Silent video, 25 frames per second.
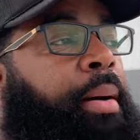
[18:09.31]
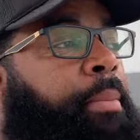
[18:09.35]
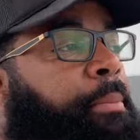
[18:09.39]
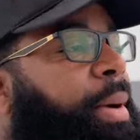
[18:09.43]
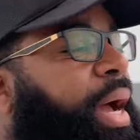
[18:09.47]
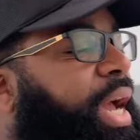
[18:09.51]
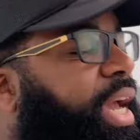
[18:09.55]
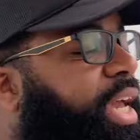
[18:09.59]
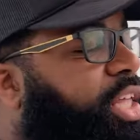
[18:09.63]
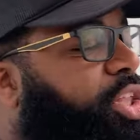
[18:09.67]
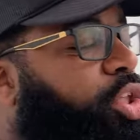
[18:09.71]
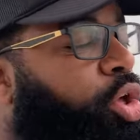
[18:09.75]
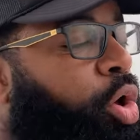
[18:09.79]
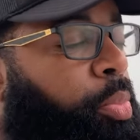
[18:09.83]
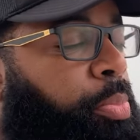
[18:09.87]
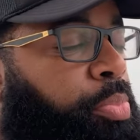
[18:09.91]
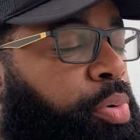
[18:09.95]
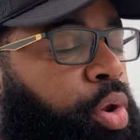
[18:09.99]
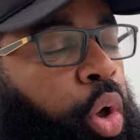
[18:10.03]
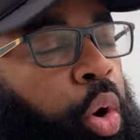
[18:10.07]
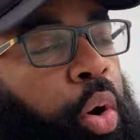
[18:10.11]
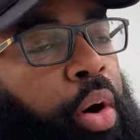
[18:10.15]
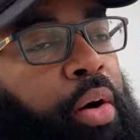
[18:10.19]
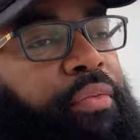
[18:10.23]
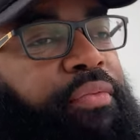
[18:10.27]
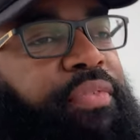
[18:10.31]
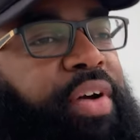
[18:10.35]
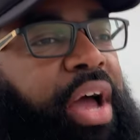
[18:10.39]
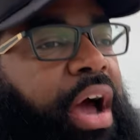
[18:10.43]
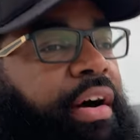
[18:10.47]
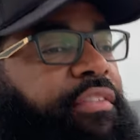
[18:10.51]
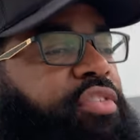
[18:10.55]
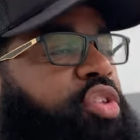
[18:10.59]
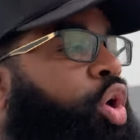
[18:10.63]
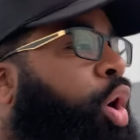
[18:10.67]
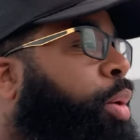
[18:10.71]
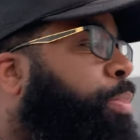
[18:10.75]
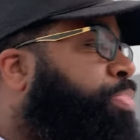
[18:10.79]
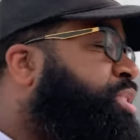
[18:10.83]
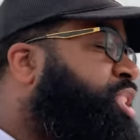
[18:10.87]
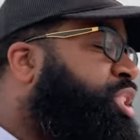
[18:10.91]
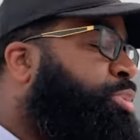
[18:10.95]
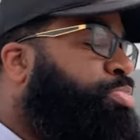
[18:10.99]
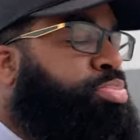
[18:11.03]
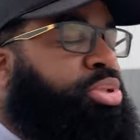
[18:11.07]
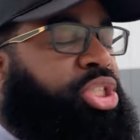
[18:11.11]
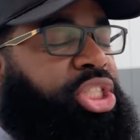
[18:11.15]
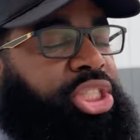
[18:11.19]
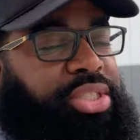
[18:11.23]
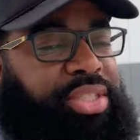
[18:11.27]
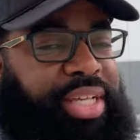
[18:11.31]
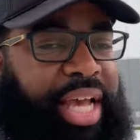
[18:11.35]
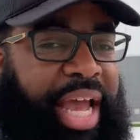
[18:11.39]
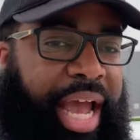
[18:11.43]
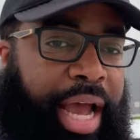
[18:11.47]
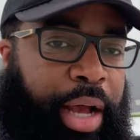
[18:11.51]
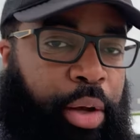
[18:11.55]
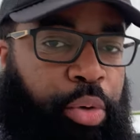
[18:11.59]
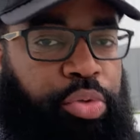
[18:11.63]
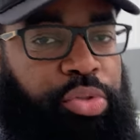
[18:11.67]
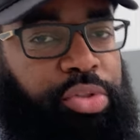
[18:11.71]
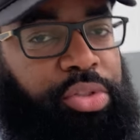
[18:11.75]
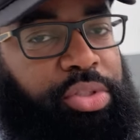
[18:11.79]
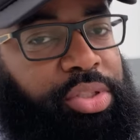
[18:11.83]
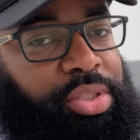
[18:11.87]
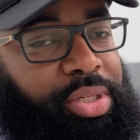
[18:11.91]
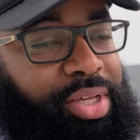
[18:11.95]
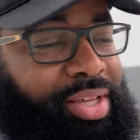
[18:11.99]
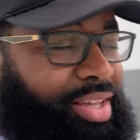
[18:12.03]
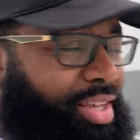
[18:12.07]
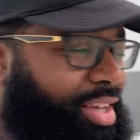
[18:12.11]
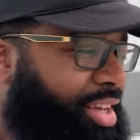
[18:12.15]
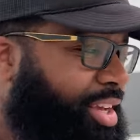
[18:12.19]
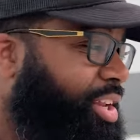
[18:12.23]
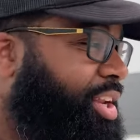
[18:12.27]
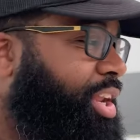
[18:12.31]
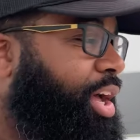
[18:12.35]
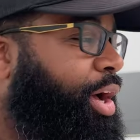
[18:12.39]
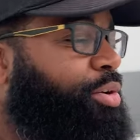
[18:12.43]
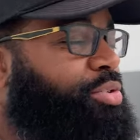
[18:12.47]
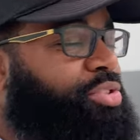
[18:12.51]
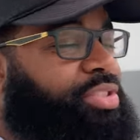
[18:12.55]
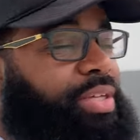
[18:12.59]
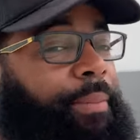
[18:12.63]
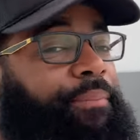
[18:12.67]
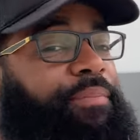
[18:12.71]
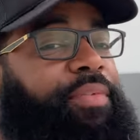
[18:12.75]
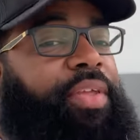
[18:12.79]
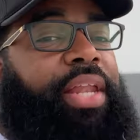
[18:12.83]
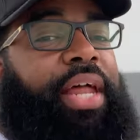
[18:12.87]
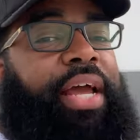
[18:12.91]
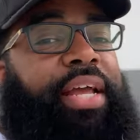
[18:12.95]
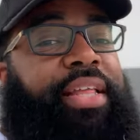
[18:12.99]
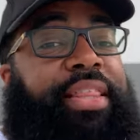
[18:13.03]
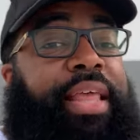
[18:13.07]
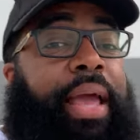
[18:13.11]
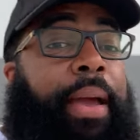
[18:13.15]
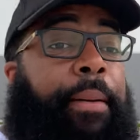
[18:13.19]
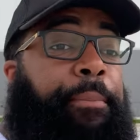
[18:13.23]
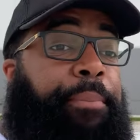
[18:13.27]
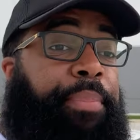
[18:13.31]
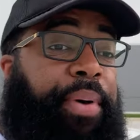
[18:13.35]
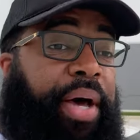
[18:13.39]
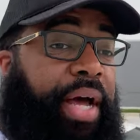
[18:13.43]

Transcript: Might get a little blow off valve, little psh, psh sounds, you know, something like that.